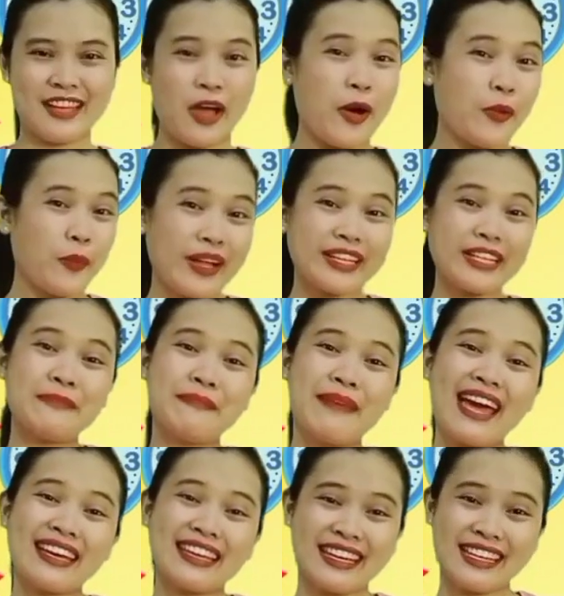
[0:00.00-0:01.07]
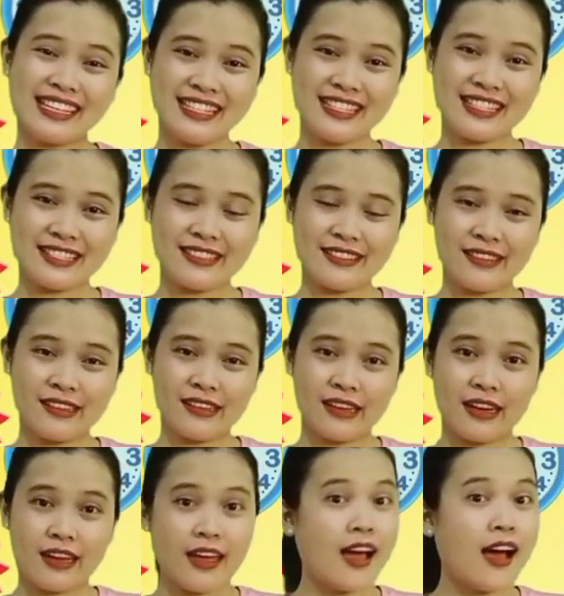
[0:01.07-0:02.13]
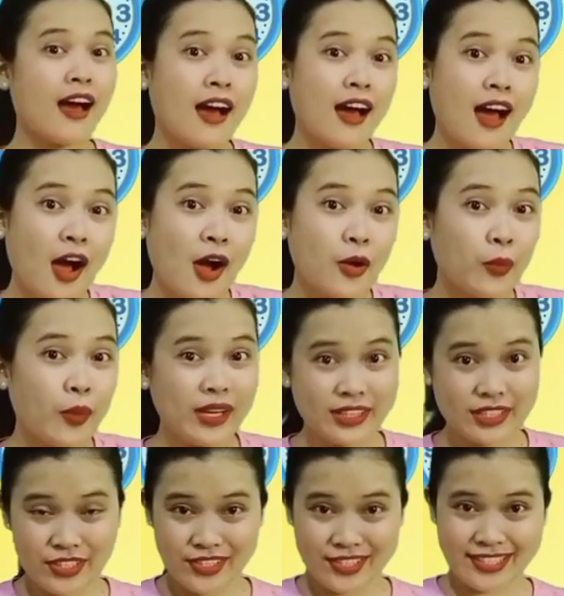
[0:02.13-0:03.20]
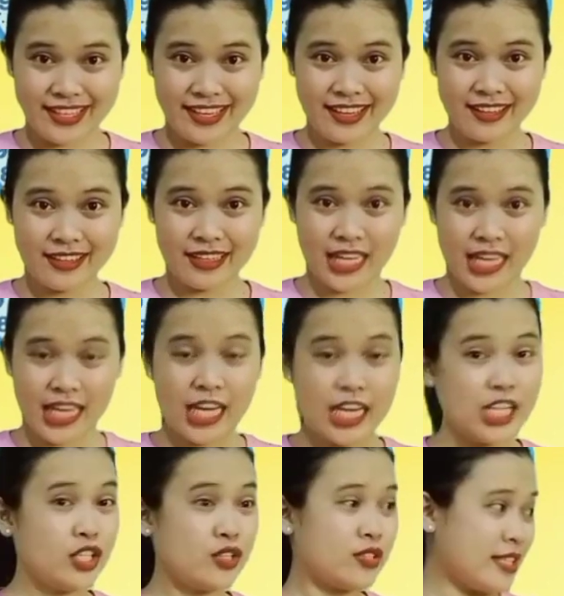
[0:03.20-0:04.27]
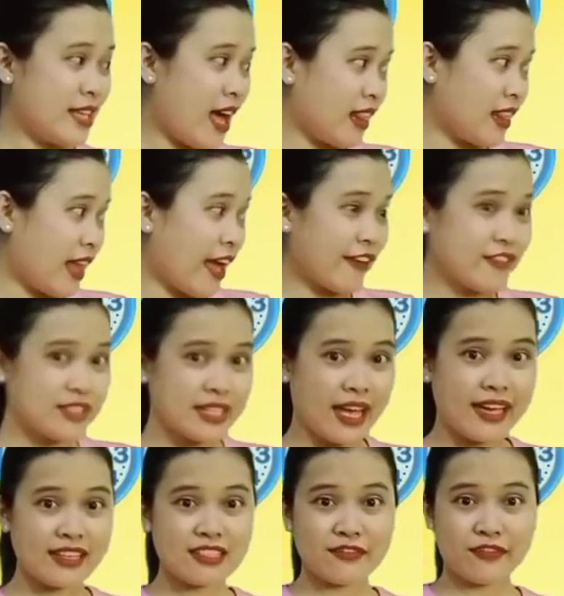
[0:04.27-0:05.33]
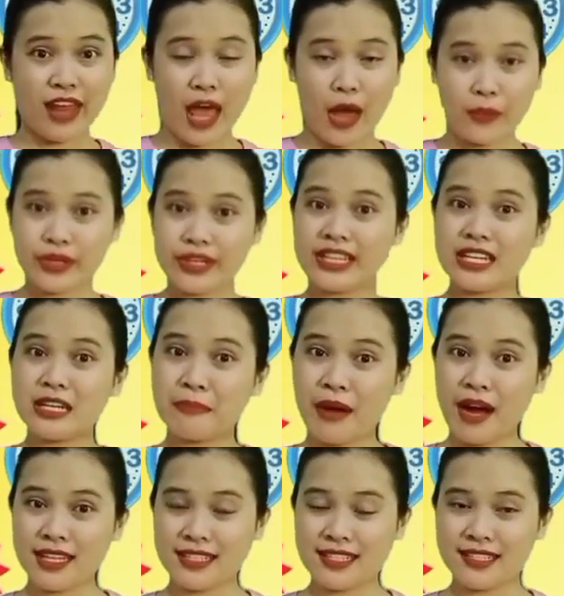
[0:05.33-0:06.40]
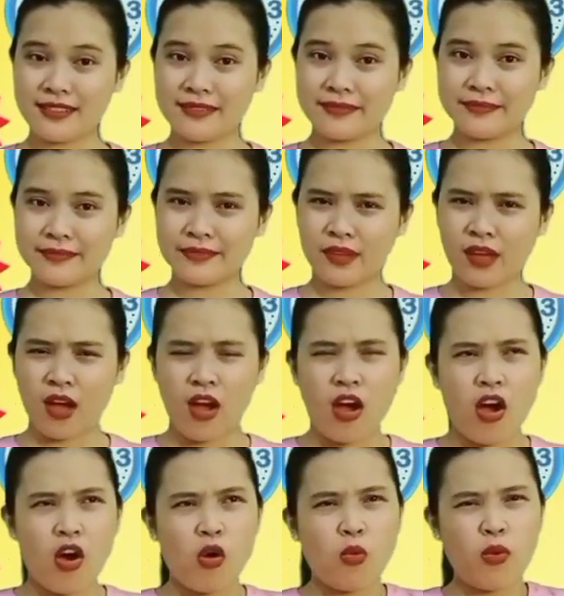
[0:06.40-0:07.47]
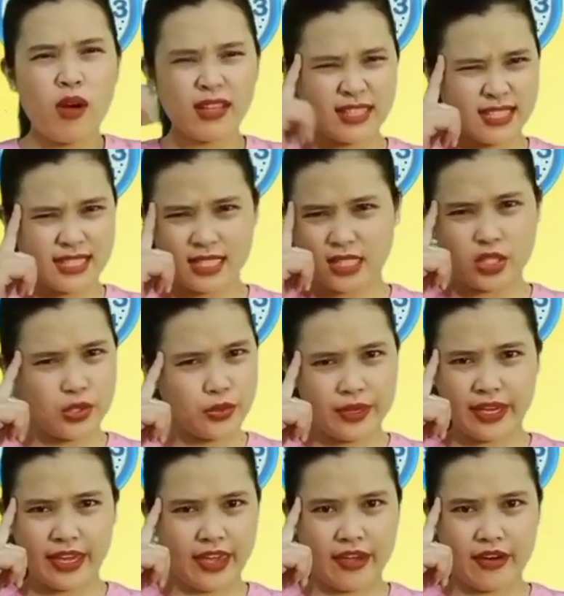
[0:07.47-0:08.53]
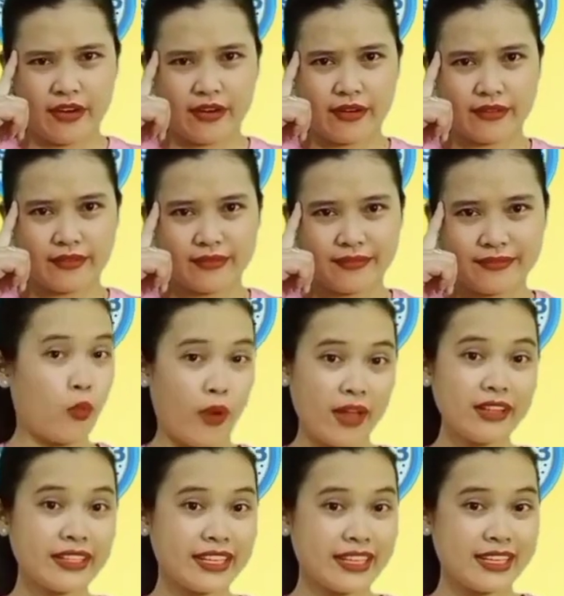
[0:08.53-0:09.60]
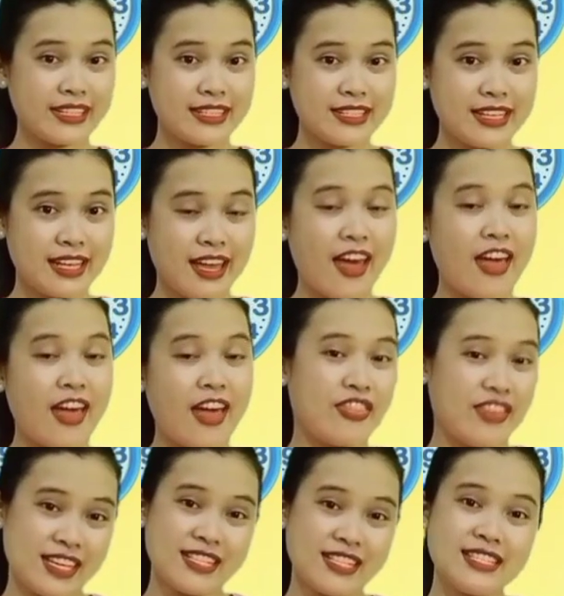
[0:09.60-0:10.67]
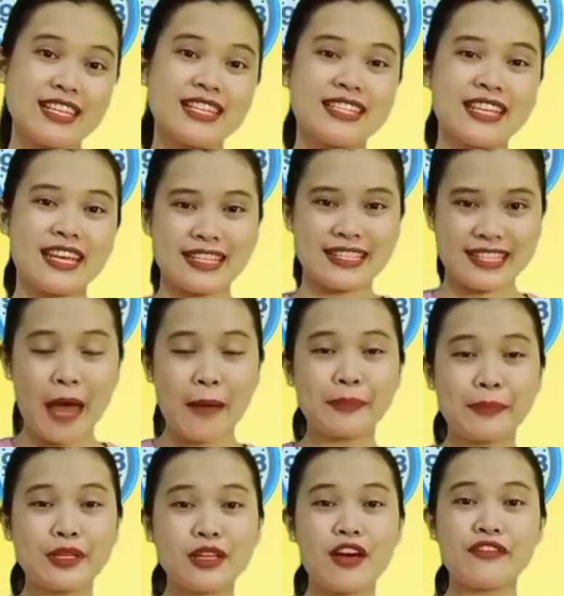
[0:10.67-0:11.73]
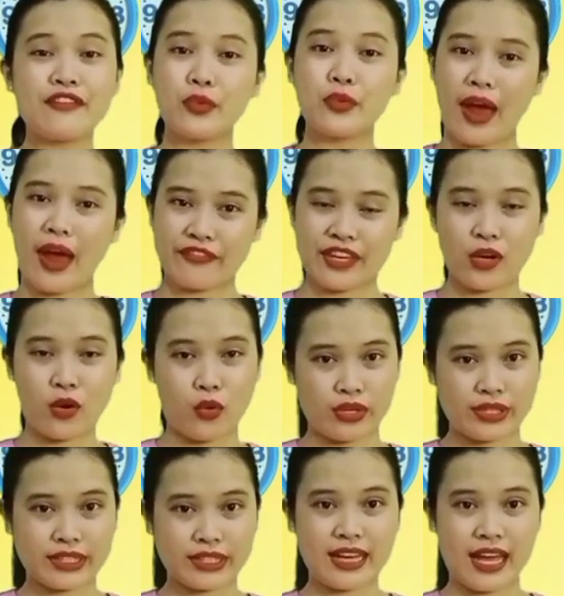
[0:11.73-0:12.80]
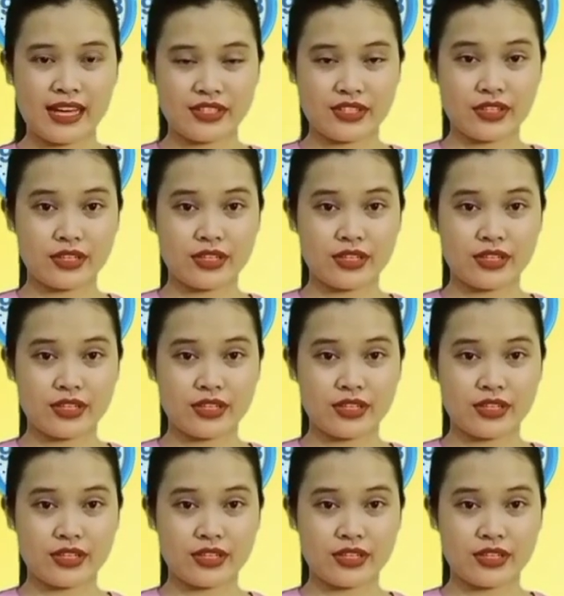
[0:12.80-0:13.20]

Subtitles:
Welcome back, kids! What do you see? You see a life-size flower in a pot? What is it doing here? Well, kids, this is an example of a graphic organizer.